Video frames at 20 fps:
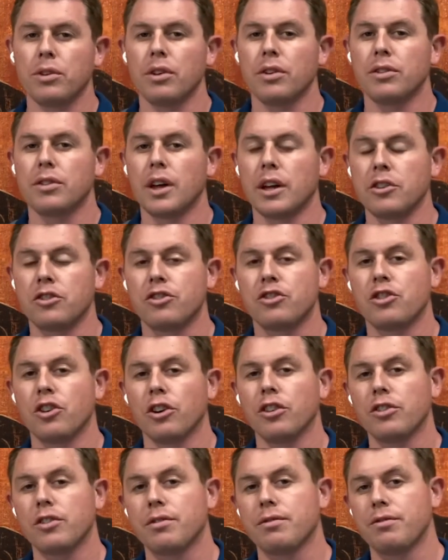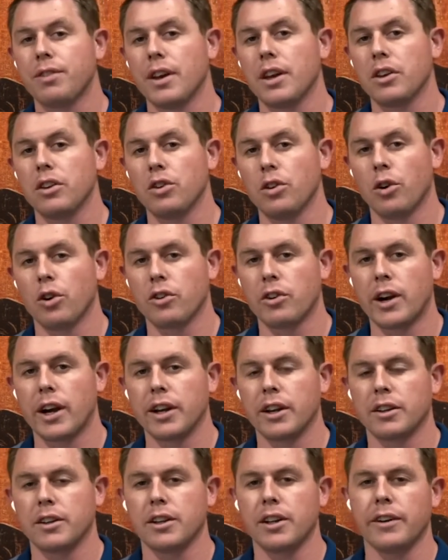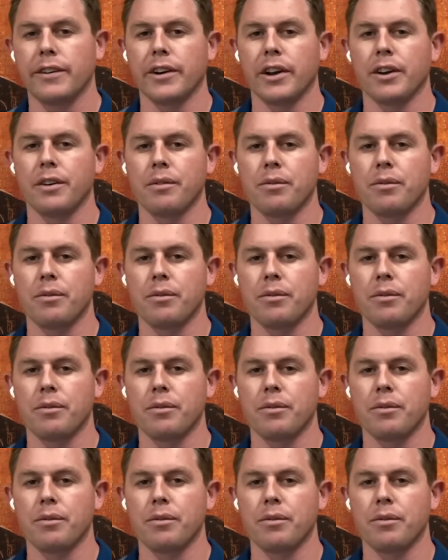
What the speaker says: that just fit your criteria.